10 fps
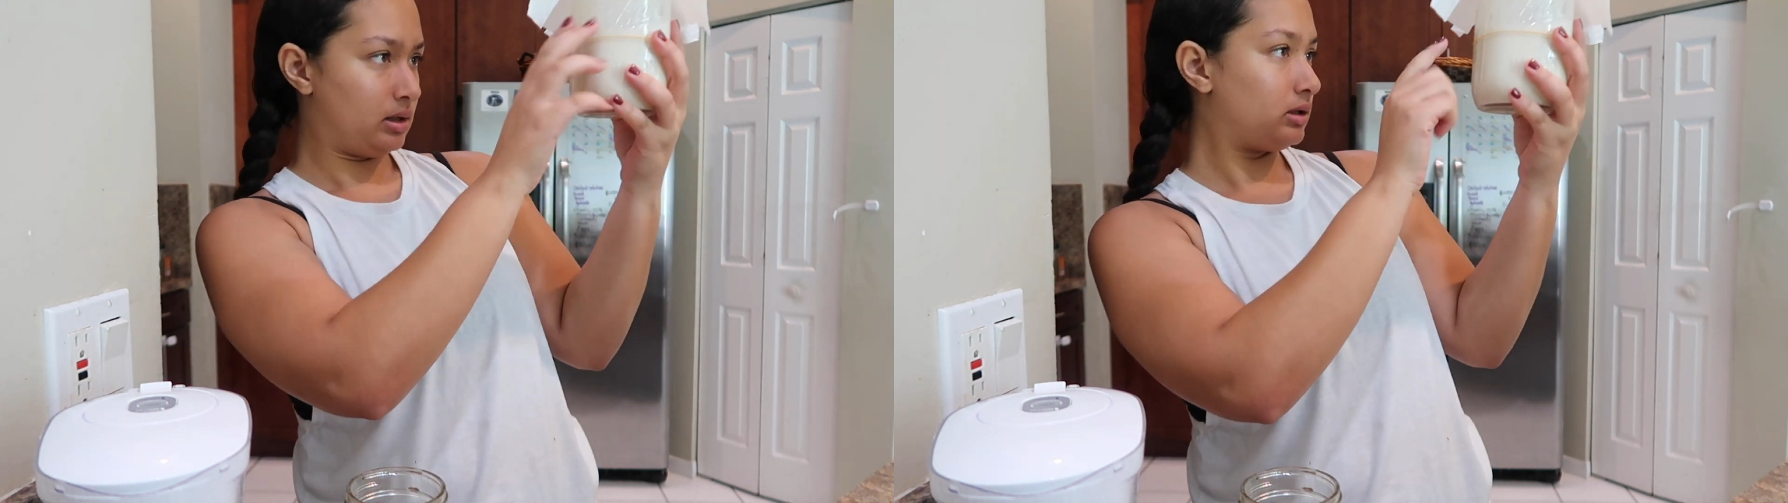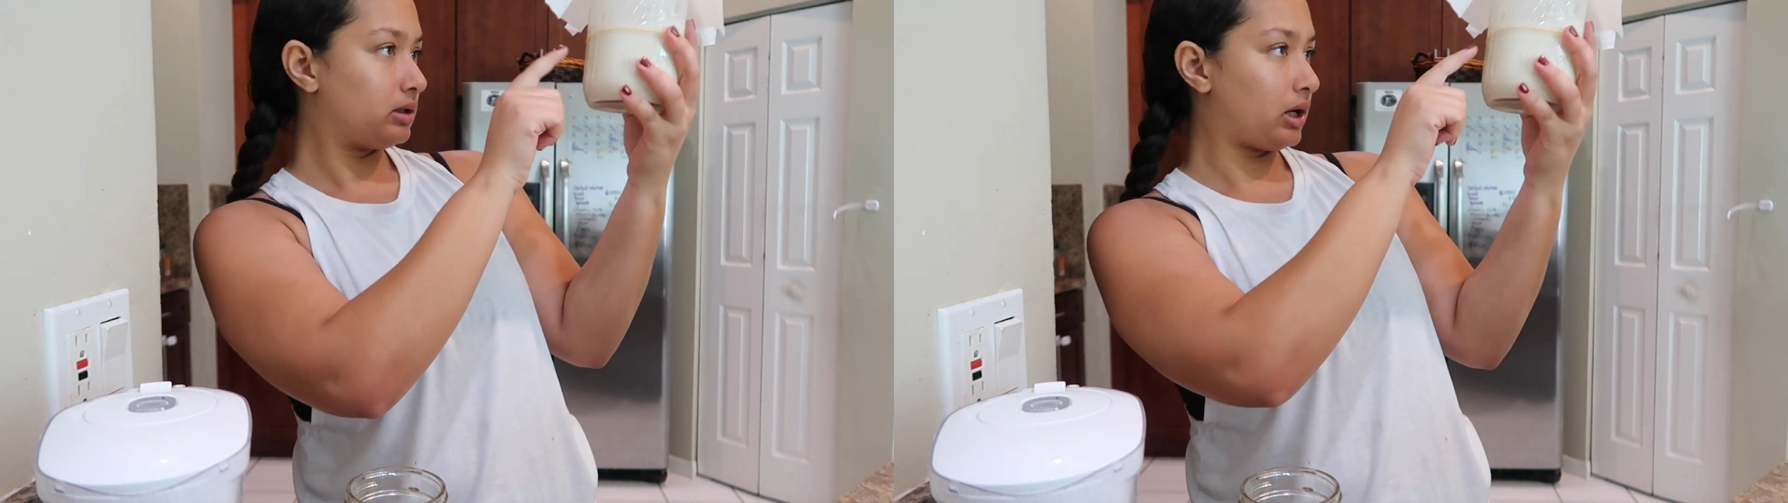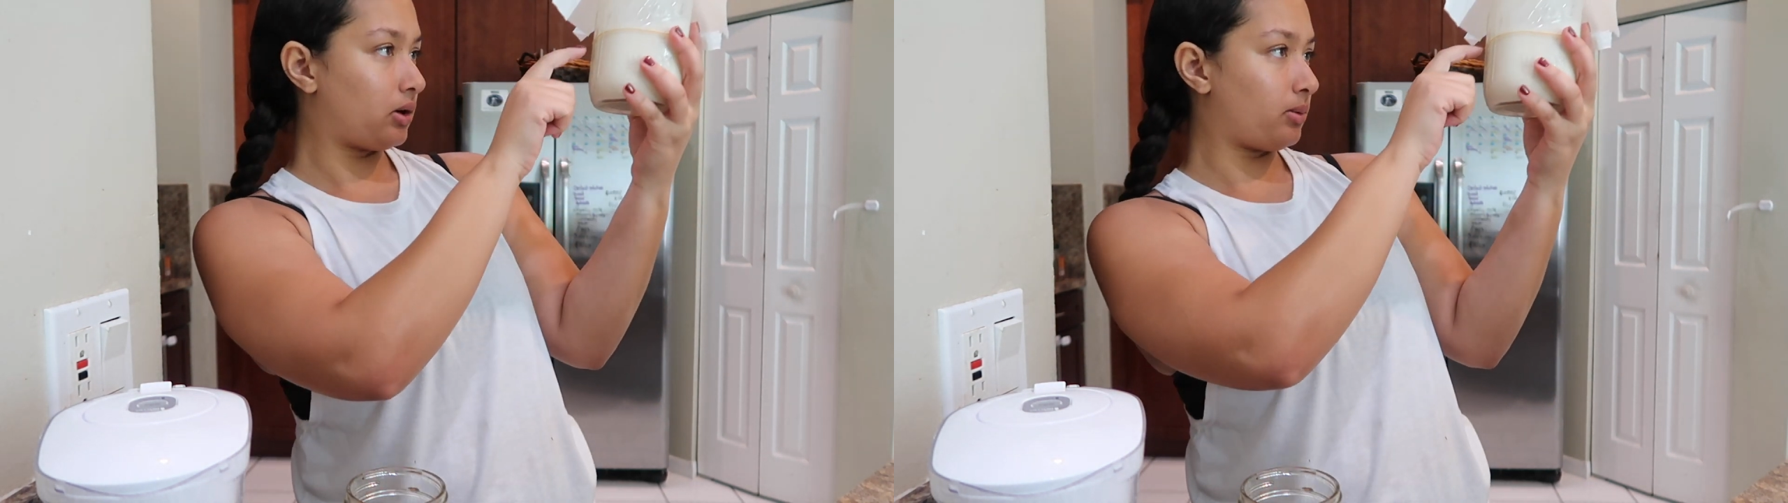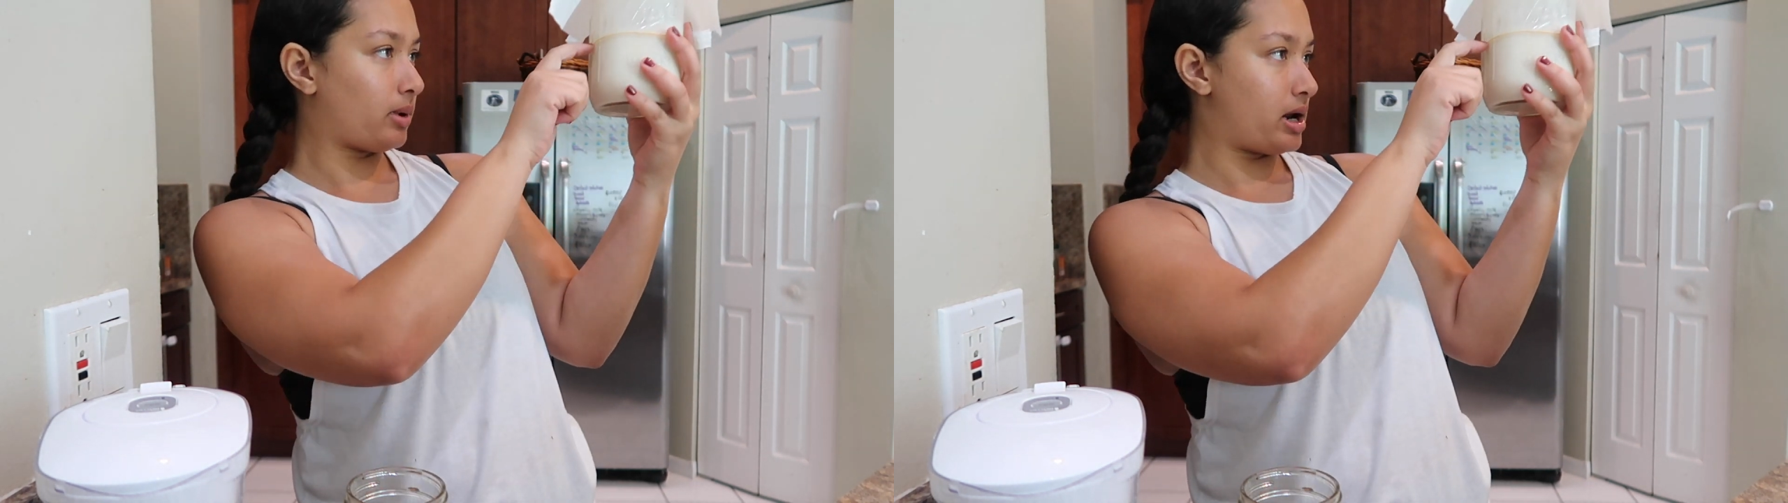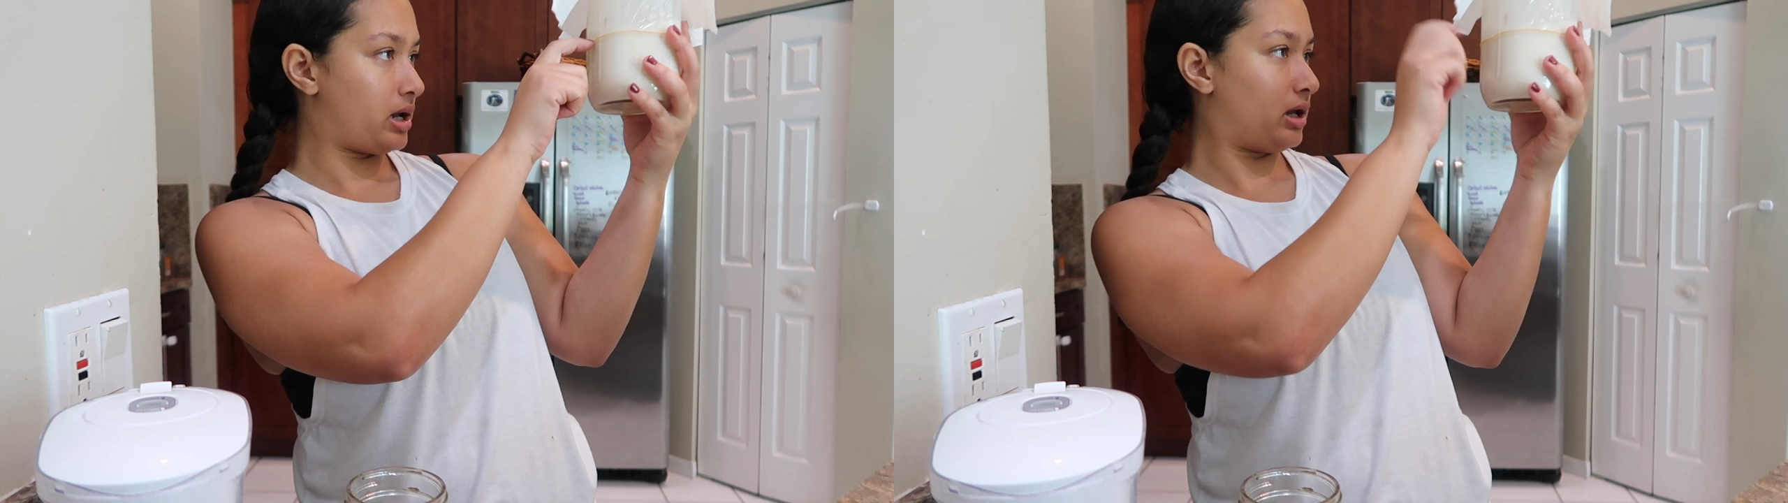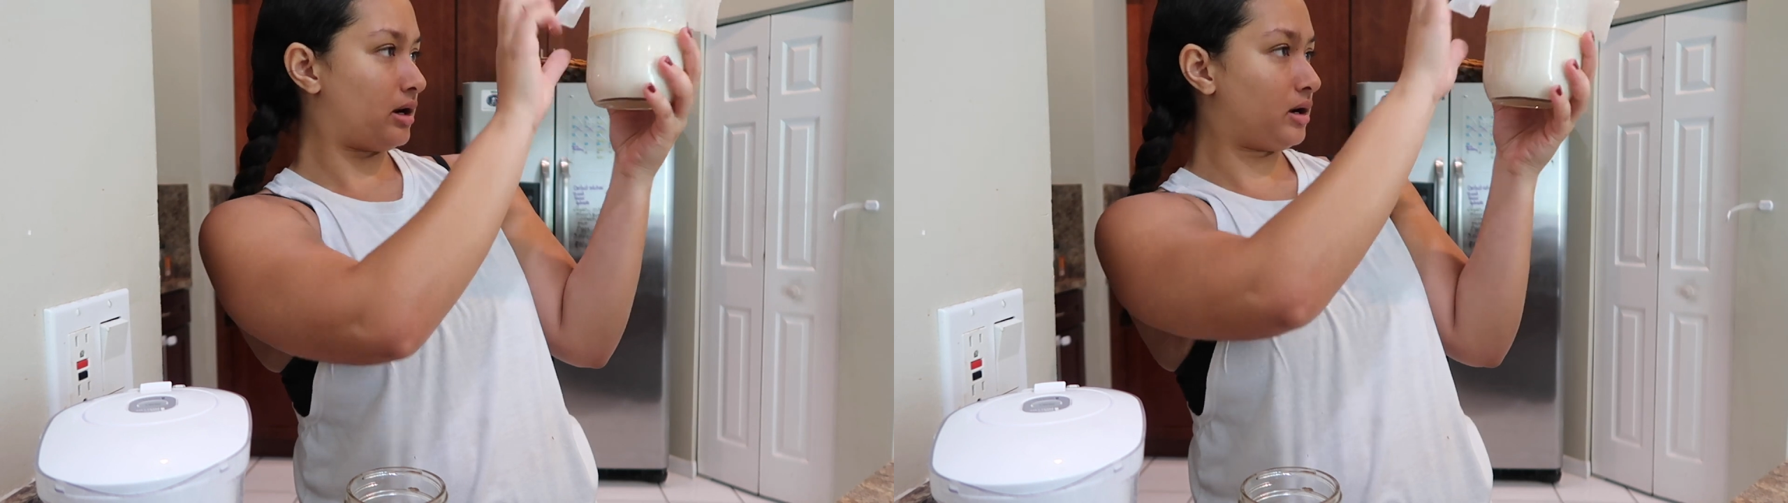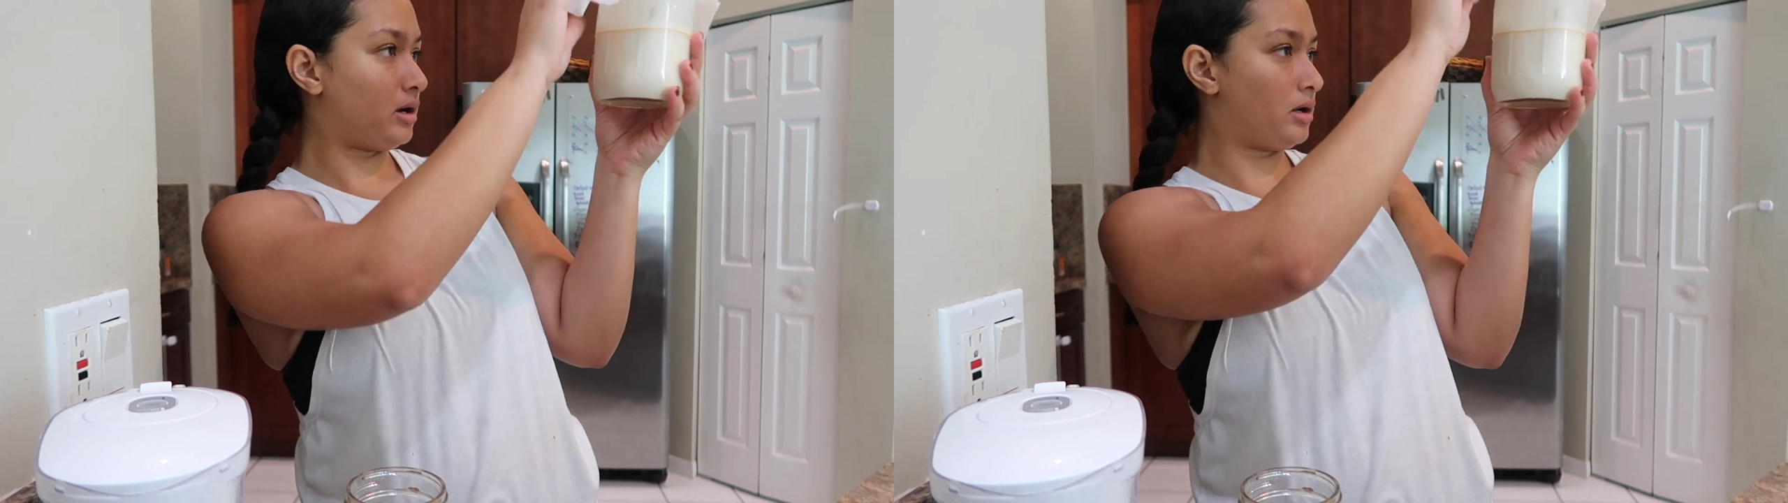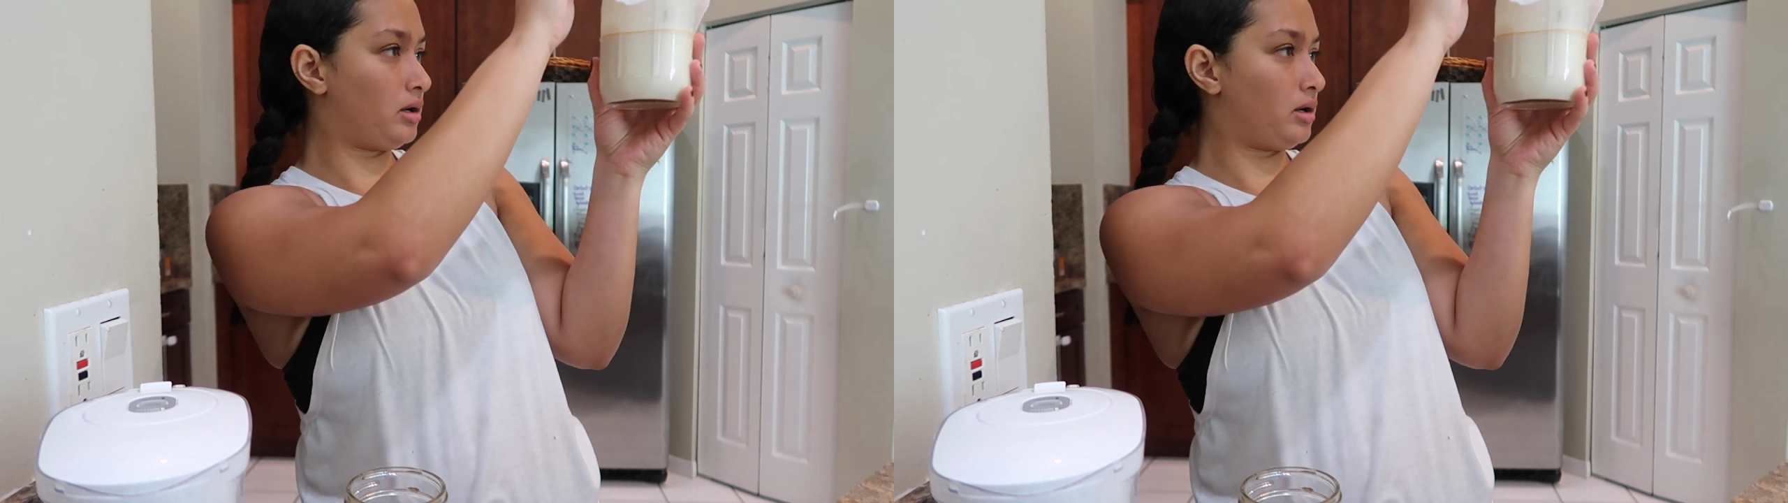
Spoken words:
It's like right here.